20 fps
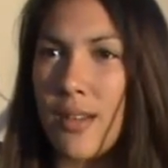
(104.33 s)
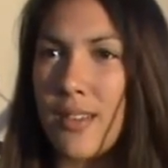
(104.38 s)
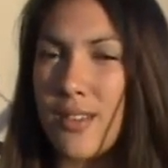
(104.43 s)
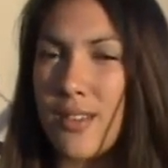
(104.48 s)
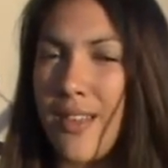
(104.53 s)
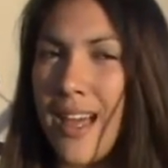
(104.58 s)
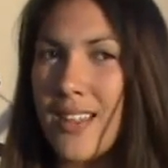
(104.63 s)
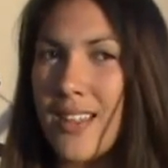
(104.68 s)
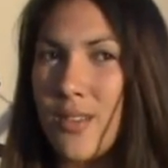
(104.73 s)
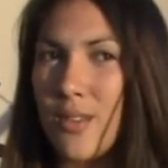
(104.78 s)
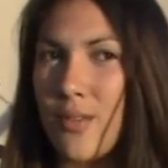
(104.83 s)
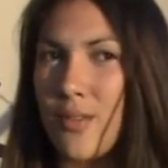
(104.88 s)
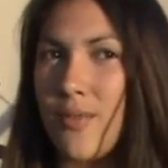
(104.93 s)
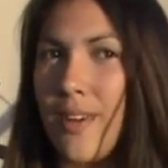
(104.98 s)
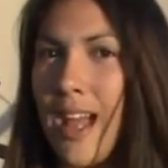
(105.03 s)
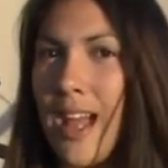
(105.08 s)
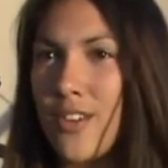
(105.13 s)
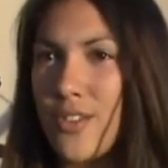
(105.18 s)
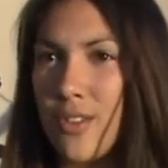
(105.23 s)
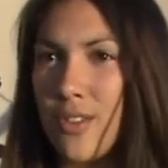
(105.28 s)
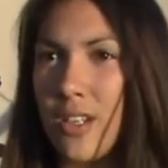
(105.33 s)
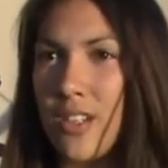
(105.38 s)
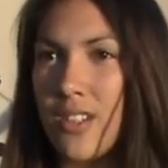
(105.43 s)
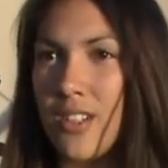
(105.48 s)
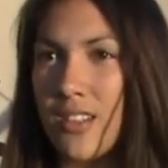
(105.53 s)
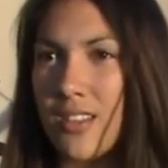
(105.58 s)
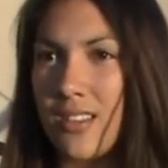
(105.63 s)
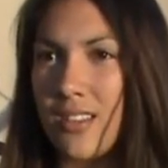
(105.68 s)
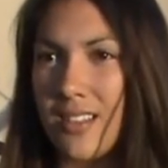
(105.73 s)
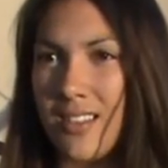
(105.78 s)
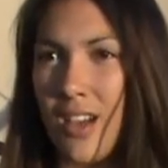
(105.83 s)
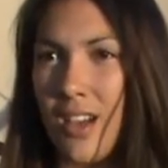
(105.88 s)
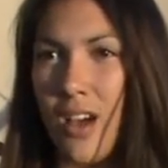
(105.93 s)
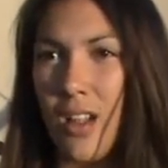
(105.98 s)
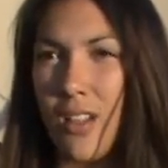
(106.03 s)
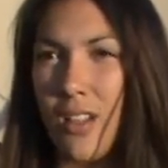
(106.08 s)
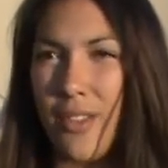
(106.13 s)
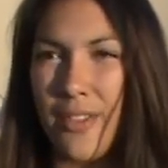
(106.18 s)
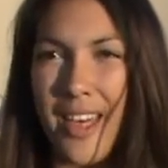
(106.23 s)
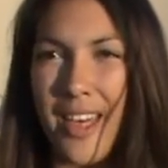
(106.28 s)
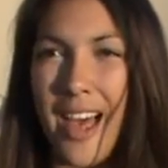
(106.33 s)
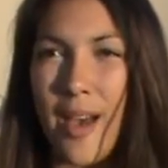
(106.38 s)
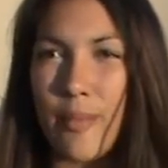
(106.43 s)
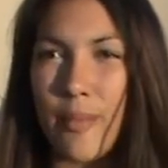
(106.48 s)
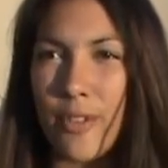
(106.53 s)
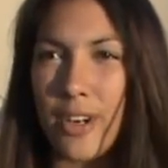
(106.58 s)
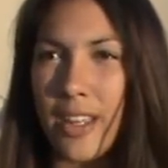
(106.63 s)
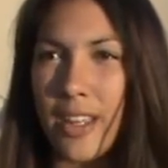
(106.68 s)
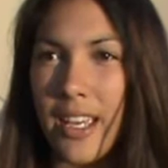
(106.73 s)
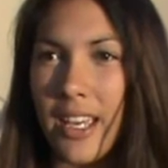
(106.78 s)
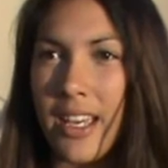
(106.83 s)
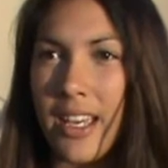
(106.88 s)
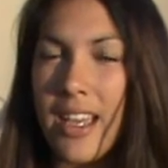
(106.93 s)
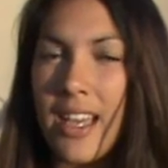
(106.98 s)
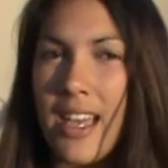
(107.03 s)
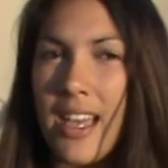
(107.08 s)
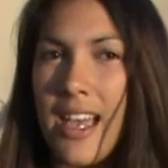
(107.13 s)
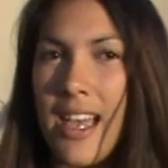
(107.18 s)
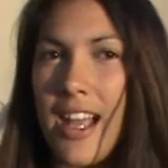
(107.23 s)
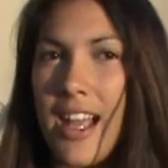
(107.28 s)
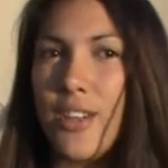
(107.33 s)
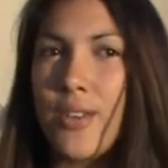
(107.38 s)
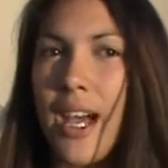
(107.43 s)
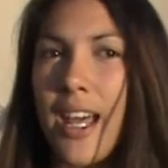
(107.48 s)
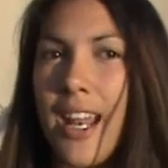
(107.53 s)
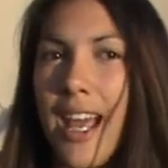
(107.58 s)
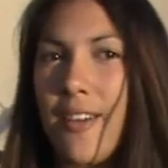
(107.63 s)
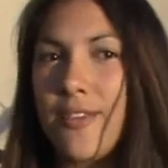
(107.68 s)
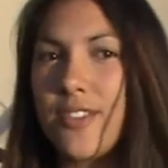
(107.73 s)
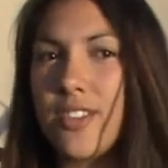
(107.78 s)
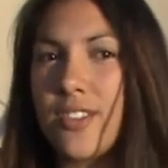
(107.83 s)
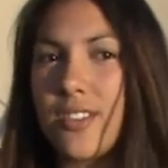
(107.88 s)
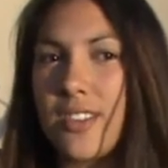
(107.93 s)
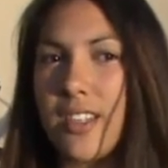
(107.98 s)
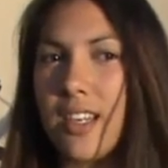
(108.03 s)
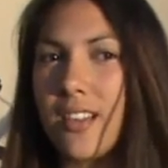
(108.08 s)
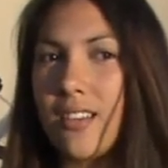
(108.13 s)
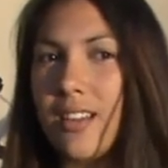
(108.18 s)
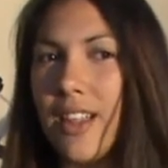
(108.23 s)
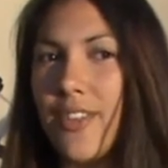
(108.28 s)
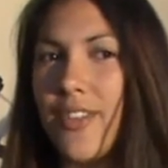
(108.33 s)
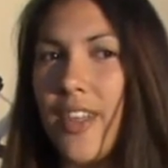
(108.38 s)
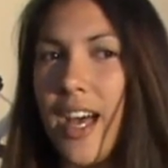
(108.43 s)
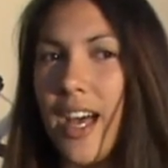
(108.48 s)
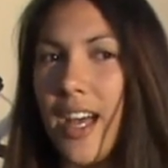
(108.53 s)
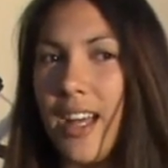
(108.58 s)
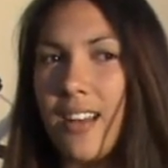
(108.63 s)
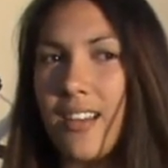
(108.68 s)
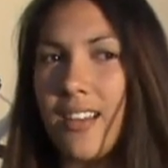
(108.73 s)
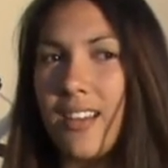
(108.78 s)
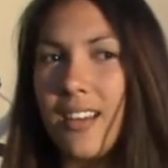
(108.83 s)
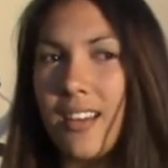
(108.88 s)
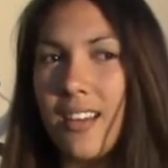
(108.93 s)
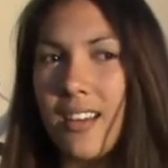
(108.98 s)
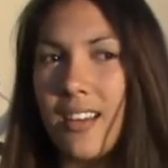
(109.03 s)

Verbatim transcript: and so that sort of naturally just it's all them really, and you kind of have to just like let that